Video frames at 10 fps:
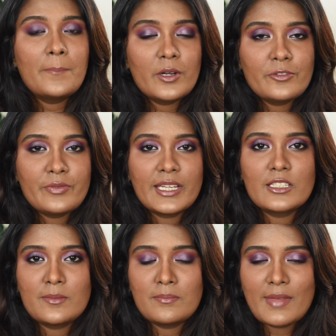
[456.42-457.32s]

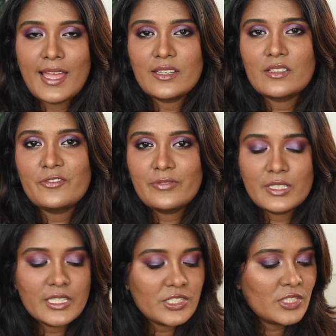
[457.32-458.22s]
perfect matte
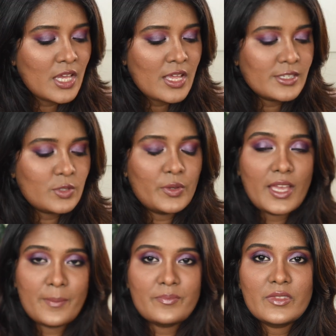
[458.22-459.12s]
finish so
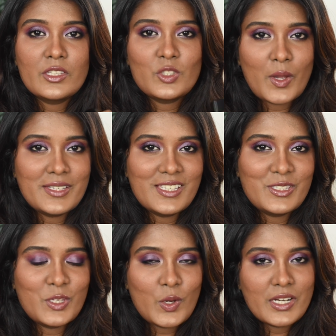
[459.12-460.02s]
yeah the choice
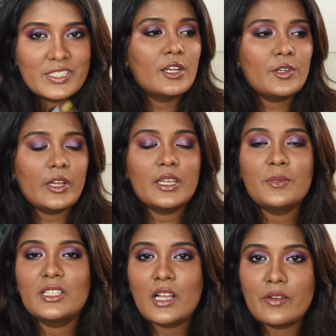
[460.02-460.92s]
is yours now talking
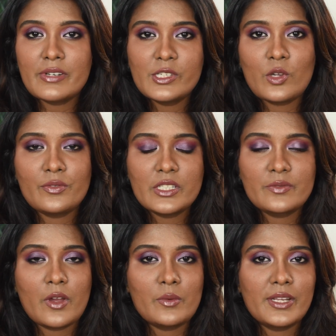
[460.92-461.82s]
about the coverage of
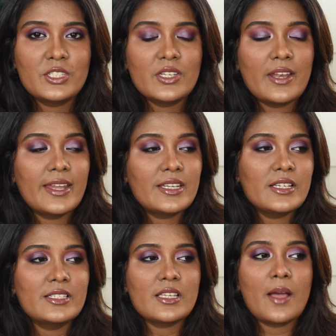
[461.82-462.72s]
this foundation it
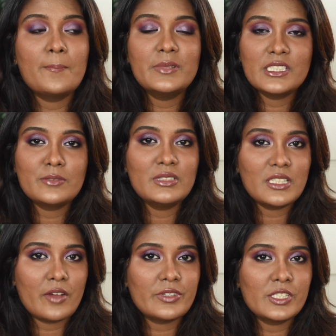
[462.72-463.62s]
is a
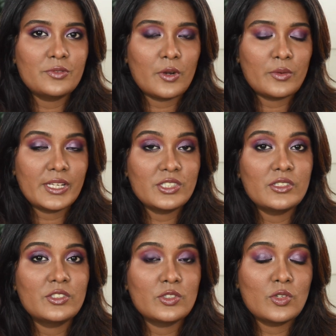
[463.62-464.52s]
buildable coverage
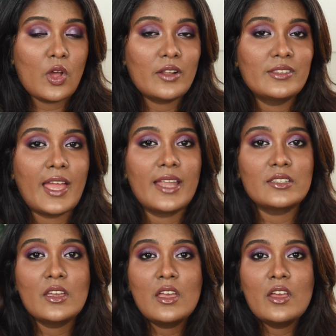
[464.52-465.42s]
foundation it's not that